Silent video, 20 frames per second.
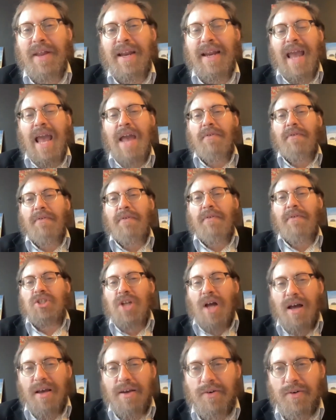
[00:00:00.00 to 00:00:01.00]
that I gave of a
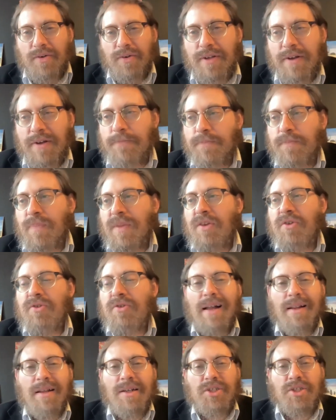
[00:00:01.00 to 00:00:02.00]
child, you
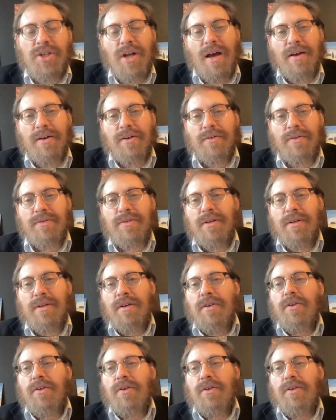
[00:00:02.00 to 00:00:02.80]
tell a child